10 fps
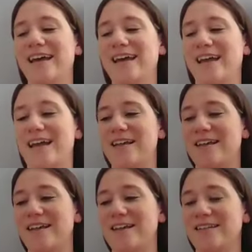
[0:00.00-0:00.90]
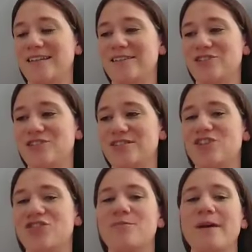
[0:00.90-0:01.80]
And she's
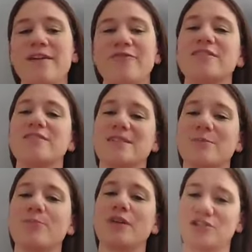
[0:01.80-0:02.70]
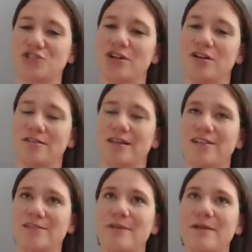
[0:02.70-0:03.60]
like, you might feel some pressure.
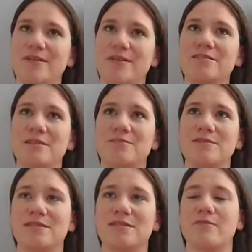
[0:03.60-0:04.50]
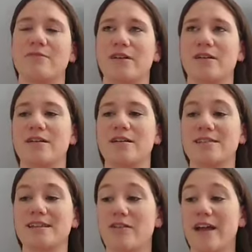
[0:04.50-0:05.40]
Like it might be some discomfort. And I was
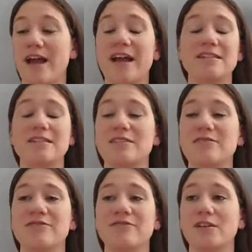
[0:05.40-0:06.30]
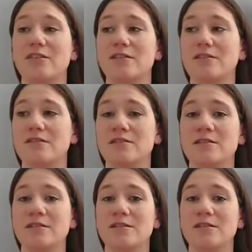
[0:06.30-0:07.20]
like, okay, I didn't even feel
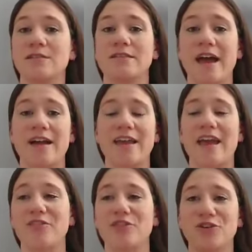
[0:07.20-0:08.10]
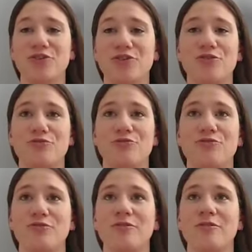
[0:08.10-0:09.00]
that catheter go
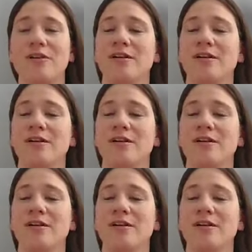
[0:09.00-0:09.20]
through.